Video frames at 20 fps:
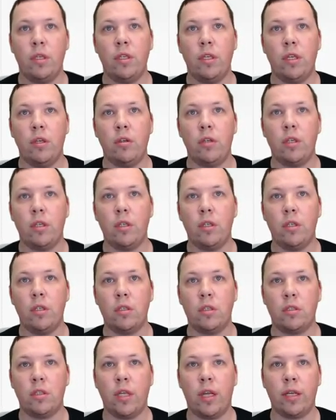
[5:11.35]
You can
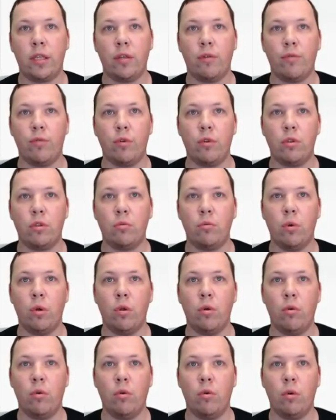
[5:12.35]
either select the first
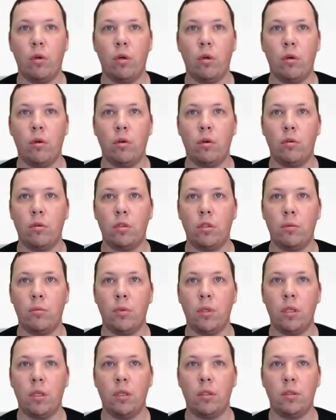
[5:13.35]
one or some
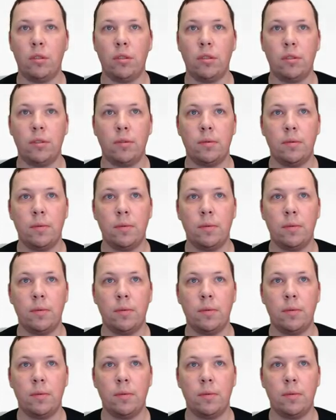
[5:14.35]
of the others.